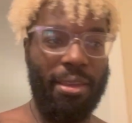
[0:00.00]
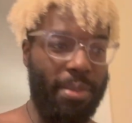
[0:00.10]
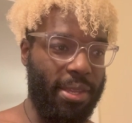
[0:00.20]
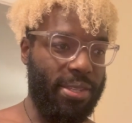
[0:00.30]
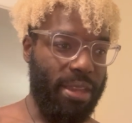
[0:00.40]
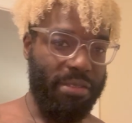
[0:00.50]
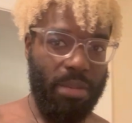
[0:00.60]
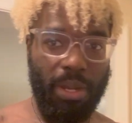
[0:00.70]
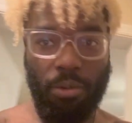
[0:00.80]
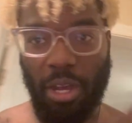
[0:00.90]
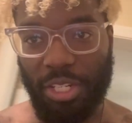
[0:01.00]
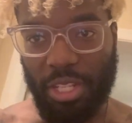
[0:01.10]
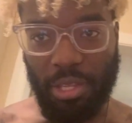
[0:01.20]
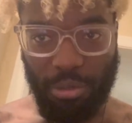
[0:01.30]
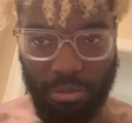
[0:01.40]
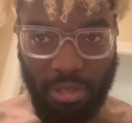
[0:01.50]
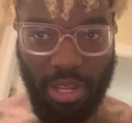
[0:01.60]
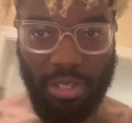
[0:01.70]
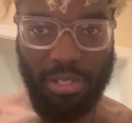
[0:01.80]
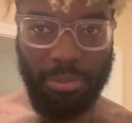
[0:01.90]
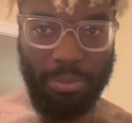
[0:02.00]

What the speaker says: because every time I watch the old vlogs,